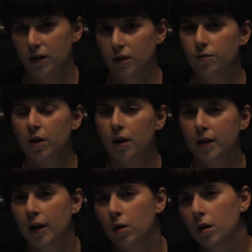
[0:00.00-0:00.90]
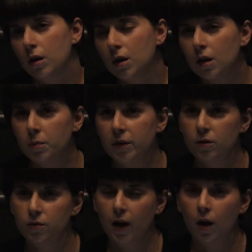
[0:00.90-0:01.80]
they've got now a little bit
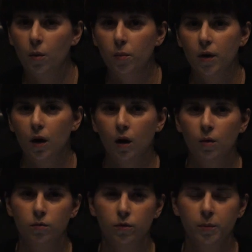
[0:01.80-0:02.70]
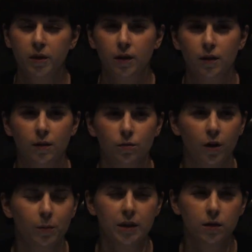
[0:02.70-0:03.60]
of help from, I think, the
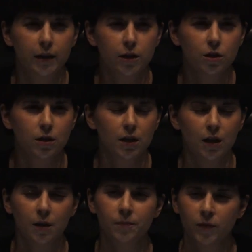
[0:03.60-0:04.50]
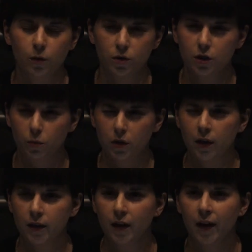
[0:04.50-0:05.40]
Environmental Agency or someone
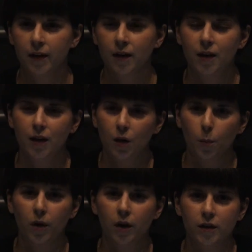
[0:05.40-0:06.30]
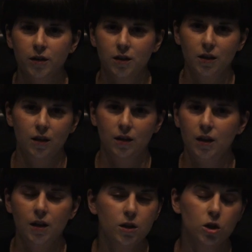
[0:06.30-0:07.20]
like that. But they
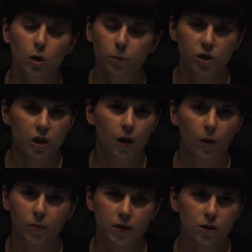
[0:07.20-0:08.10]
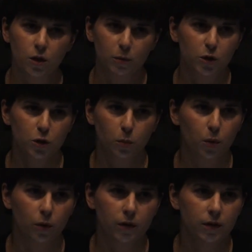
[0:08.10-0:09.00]
need so much help and so much
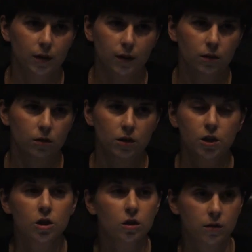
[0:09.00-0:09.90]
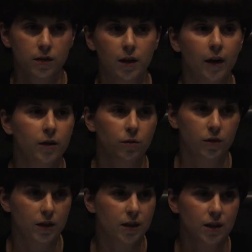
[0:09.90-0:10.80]
support. And the digital side of
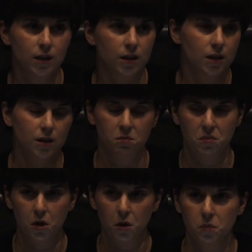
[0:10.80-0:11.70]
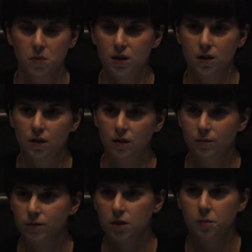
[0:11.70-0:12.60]
this is, still
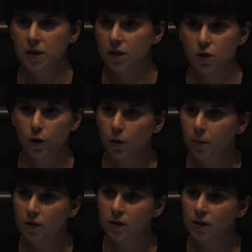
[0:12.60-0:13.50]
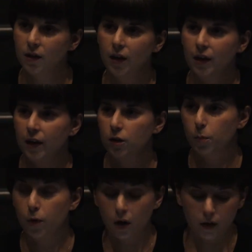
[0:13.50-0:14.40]
to be determined. And the
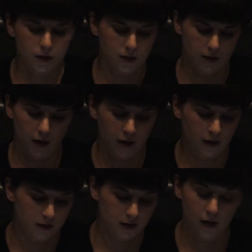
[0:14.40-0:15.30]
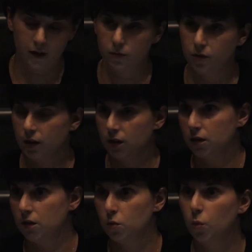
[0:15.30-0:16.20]
product design side of things
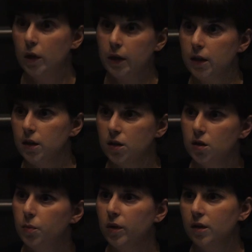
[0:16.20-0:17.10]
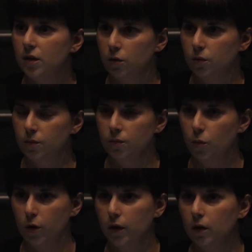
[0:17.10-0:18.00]
is what it is, but they're
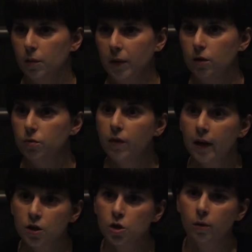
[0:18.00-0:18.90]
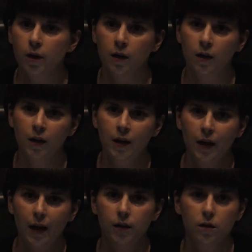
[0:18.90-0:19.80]
working on manufacturing.
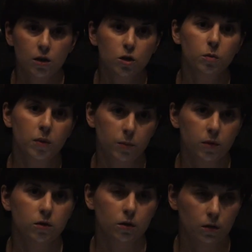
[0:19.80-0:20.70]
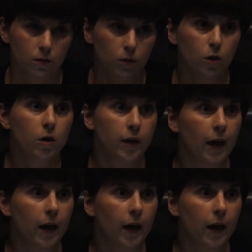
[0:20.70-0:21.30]
And these are people to look